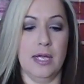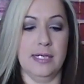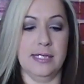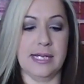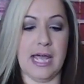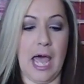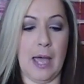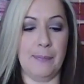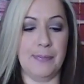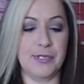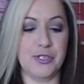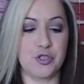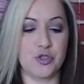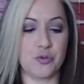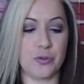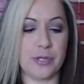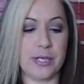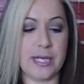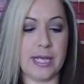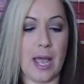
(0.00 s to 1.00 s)

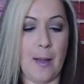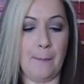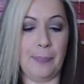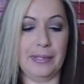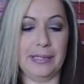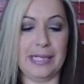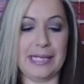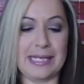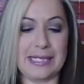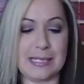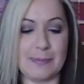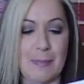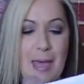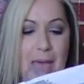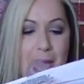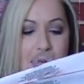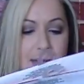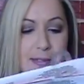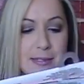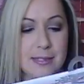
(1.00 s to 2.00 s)
Tapestry
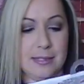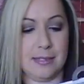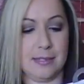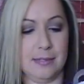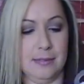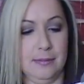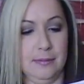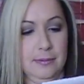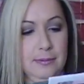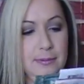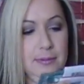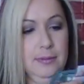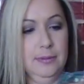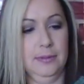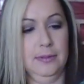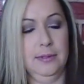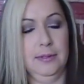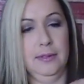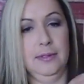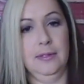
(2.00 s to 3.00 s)
placemats,
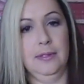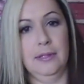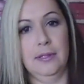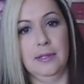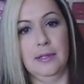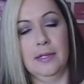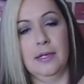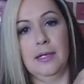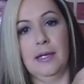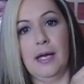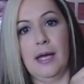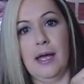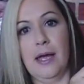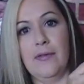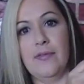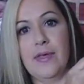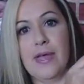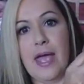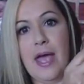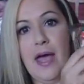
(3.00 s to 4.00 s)

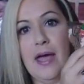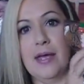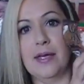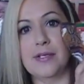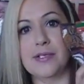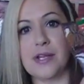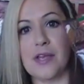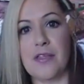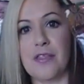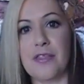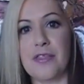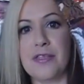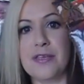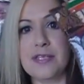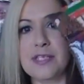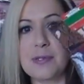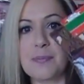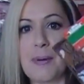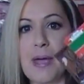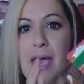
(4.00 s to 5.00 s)
and they had
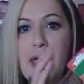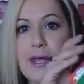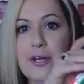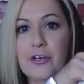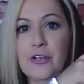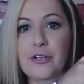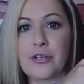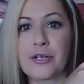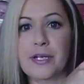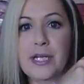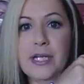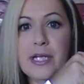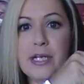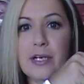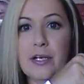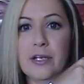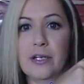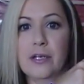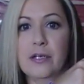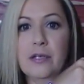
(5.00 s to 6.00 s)
this pattern
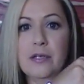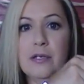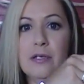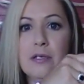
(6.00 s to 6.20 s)
here,